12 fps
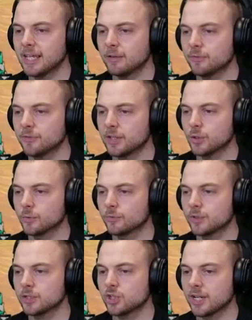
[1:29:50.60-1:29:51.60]
If you think you're up for
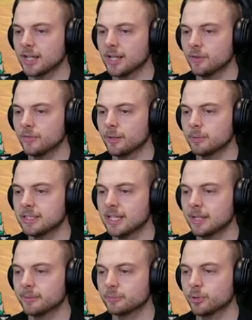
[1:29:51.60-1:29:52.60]
it, check out. There'll be
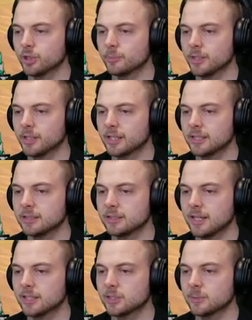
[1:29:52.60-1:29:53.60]
Dynamax Pokemon lurking
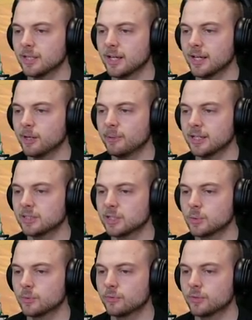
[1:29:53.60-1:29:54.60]
inside. So with that, how about I send
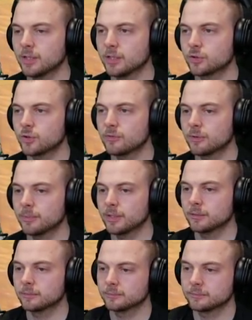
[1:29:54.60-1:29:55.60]
you off with the little treat from me?
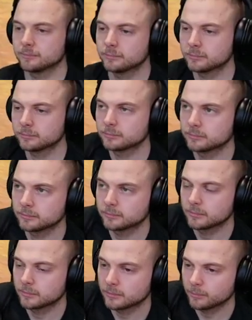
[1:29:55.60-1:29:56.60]

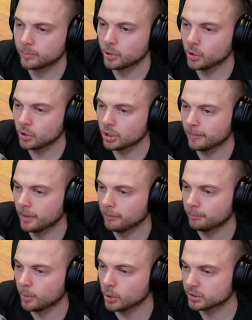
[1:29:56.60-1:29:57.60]
Pokemon
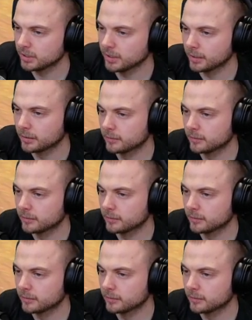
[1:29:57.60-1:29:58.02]
Box Link.